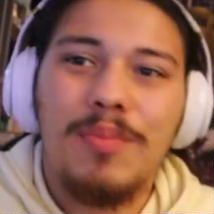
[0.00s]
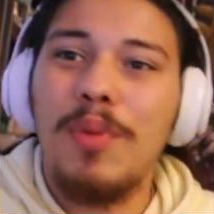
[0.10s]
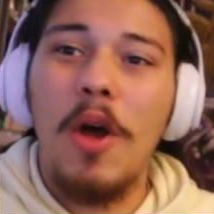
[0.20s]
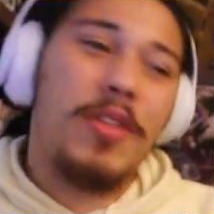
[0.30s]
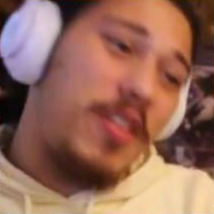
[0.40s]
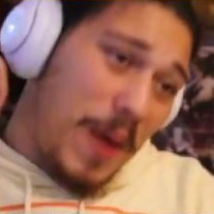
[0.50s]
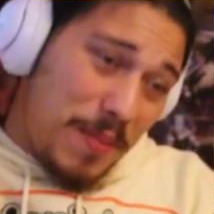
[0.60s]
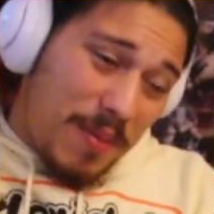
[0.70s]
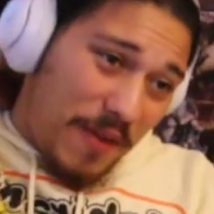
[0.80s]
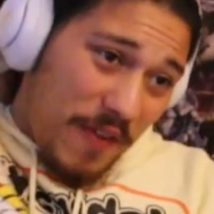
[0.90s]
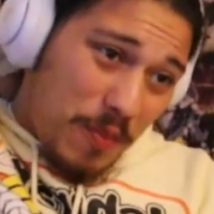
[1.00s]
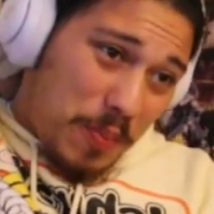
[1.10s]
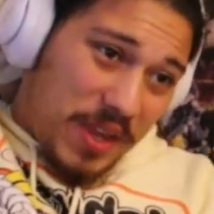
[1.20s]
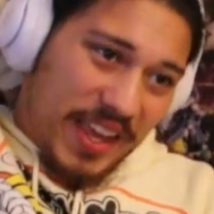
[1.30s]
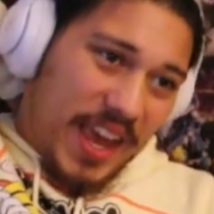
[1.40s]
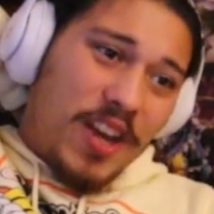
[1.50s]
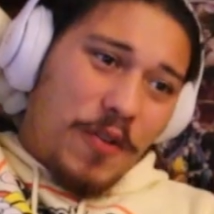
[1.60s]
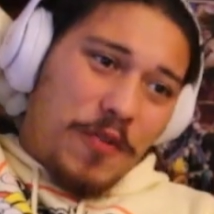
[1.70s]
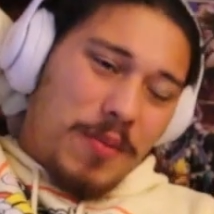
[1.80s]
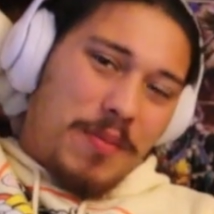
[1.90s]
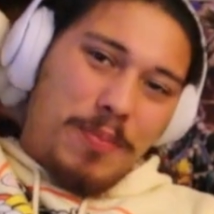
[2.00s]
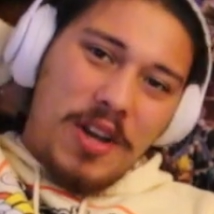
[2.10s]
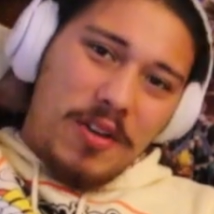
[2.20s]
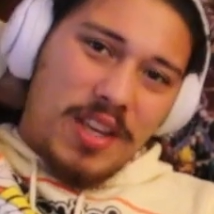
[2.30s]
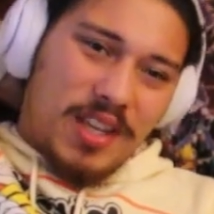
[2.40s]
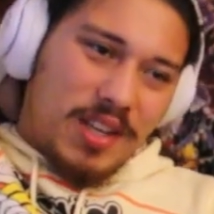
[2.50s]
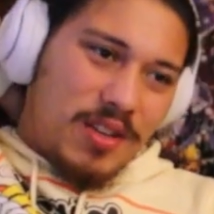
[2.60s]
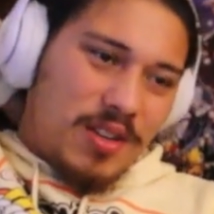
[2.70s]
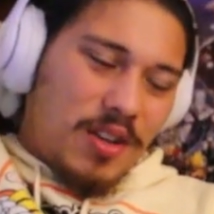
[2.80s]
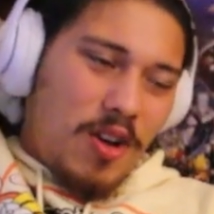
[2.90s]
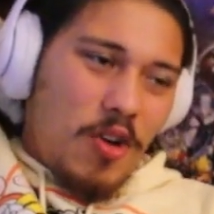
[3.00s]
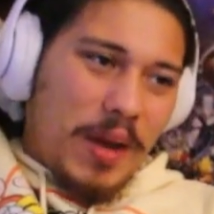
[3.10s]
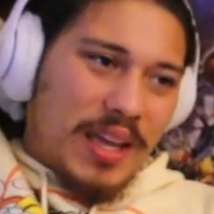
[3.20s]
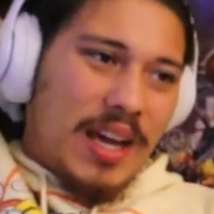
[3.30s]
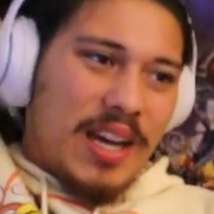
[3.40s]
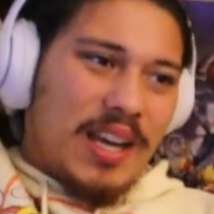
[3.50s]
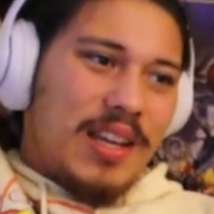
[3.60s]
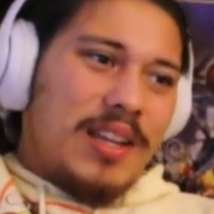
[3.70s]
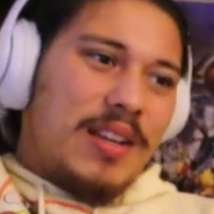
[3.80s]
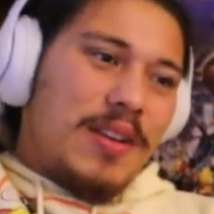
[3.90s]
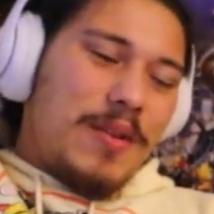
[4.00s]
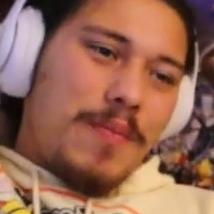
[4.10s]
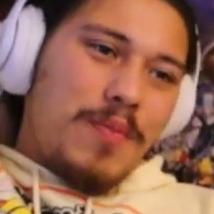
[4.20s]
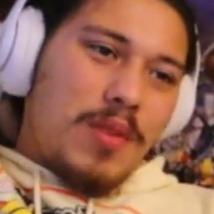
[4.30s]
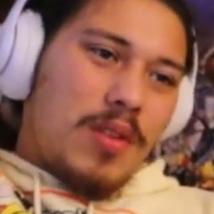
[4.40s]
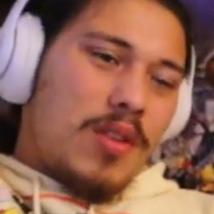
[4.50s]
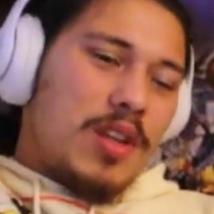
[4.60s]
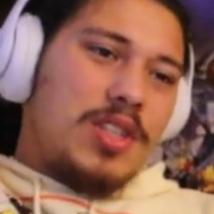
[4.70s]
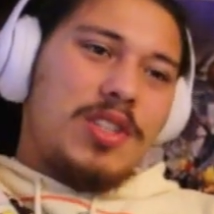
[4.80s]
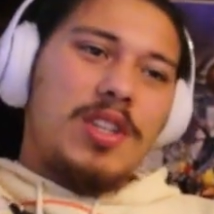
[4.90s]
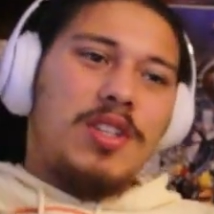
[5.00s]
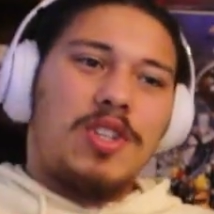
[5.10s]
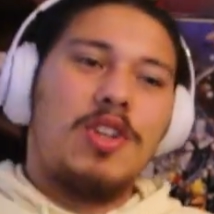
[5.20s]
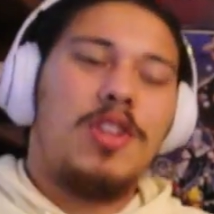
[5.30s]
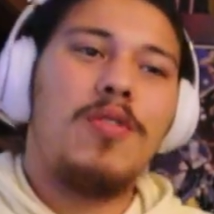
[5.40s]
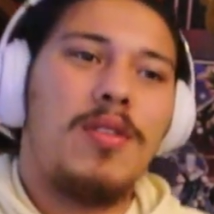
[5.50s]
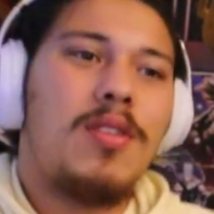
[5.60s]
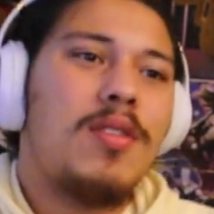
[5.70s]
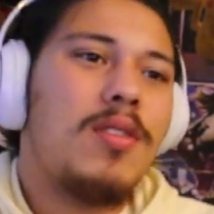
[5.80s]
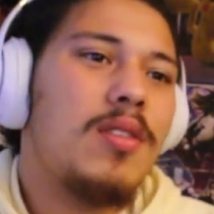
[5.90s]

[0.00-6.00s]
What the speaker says: Bro, this might be my favorite piano from him, period. Oh my god. Such good use.